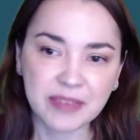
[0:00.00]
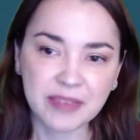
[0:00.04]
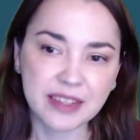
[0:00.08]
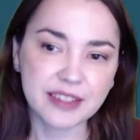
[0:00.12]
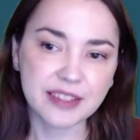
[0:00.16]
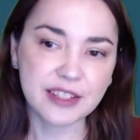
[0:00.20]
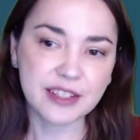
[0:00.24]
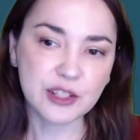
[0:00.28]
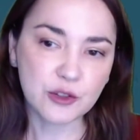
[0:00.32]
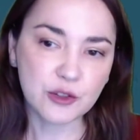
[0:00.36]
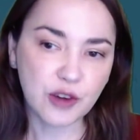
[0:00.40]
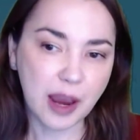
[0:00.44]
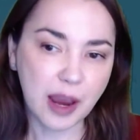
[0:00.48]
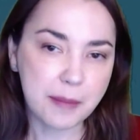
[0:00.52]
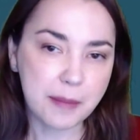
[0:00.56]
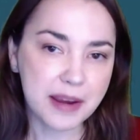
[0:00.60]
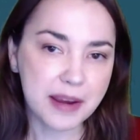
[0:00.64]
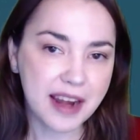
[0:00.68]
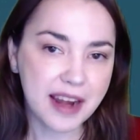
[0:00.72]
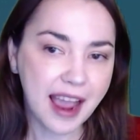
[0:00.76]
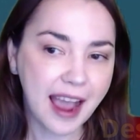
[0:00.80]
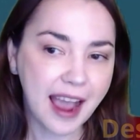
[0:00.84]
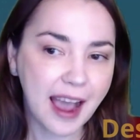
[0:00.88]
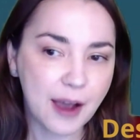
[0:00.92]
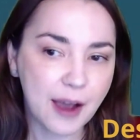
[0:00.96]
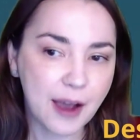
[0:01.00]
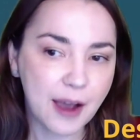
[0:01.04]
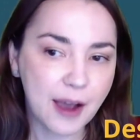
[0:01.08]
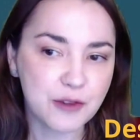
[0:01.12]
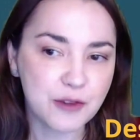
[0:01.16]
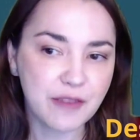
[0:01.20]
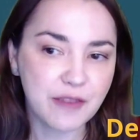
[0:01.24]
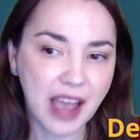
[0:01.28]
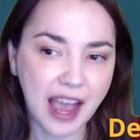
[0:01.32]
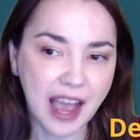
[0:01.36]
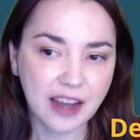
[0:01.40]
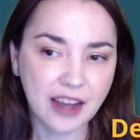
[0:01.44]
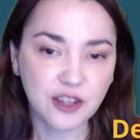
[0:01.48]
Describing how
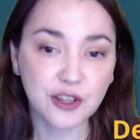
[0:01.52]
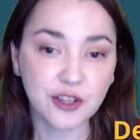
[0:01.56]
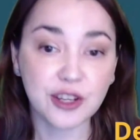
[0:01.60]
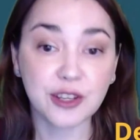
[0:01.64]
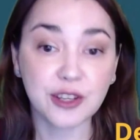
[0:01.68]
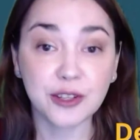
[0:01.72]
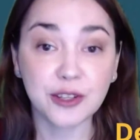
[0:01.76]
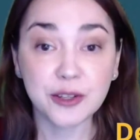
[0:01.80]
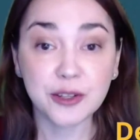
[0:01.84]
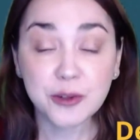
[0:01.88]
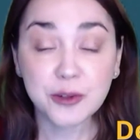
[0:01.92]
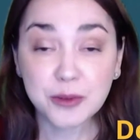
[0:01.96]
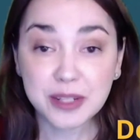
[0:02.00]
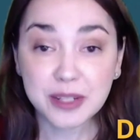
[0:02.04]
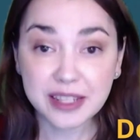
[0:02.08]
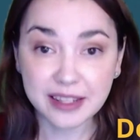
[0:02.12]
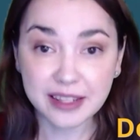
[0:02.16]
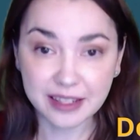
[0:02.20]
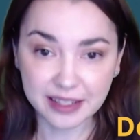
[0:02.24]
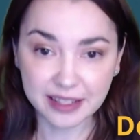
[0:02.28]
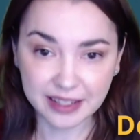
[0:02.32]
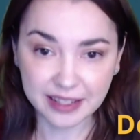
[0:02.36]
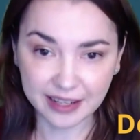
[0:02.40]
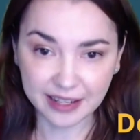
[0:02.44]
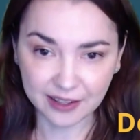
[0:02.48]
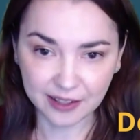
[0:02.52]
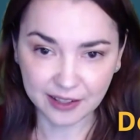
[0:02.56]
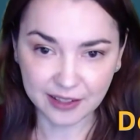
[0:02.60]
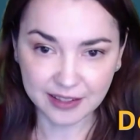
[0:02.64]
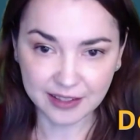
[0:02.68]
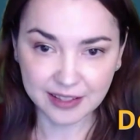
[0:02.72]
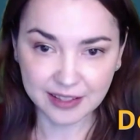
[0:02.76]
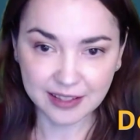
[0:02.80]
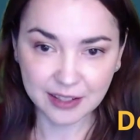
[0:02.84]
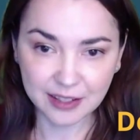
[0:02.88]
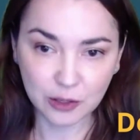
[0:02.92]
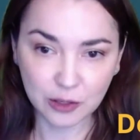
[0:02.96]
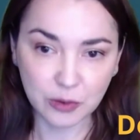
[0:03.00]
you've actually used the
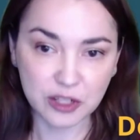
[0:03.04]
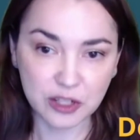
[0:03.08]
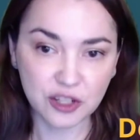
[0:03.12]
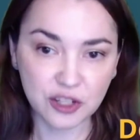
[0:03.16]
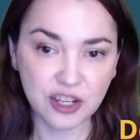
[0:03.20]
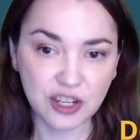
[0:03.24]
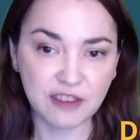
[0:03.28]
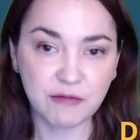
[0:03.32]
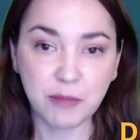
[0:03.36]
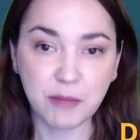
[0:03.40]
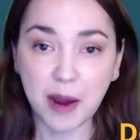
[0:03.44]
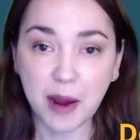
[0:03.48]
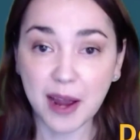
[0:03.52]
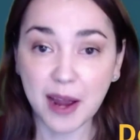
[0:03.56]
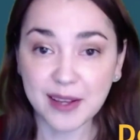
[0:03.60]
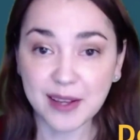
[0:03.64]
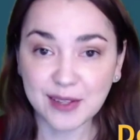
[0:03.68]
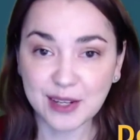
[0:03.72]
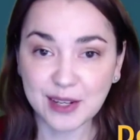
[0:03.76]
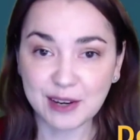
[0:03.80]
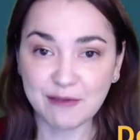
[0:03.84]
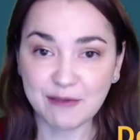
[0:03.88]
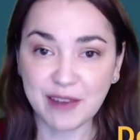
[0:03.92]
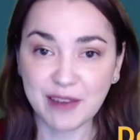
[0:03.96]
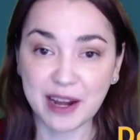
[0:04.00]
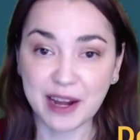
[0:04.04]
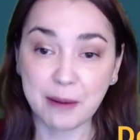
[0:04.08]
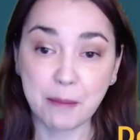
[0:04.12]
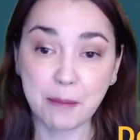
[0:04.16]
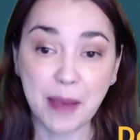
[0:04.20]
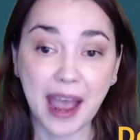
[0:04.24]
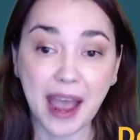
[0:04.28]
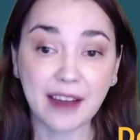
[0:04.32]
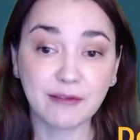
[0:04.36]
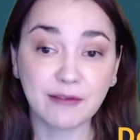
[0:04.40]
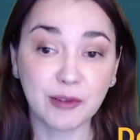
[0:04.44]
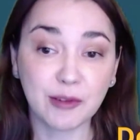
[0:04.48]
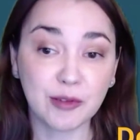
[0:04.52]
skills to achieve positive and
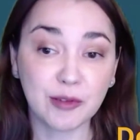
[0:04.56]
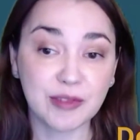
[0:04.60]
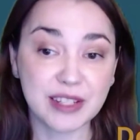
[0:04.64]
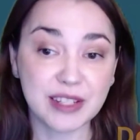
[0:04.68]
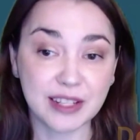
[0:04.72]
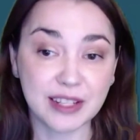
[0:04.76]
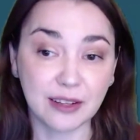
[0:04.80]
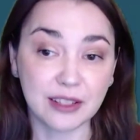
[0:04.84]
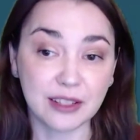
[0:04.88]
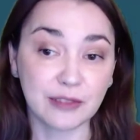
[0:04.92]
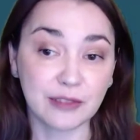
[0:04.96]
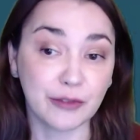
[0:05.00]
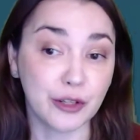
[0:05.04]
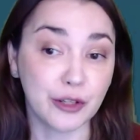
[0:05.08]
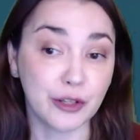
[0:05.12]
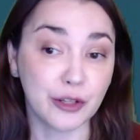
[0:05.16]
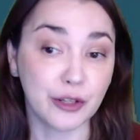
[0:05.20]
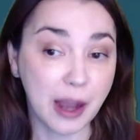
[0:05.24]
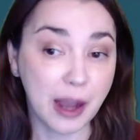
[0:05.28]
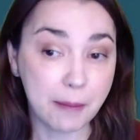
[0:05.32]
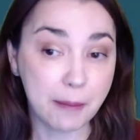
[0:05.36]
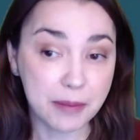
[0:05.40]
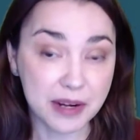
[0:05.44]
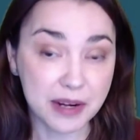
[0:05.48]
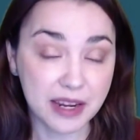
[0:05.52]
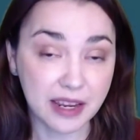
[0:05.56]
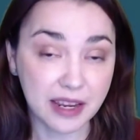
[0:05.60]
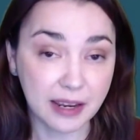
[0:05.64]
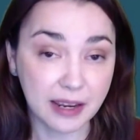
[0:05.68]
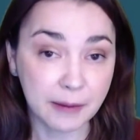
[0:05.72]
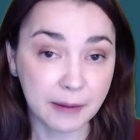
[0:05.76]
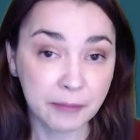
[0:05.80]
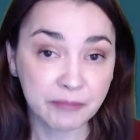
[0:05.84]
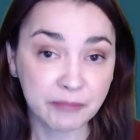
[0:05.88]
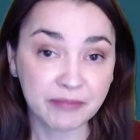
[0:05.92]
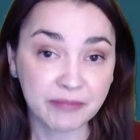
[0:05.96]
impactful results for your company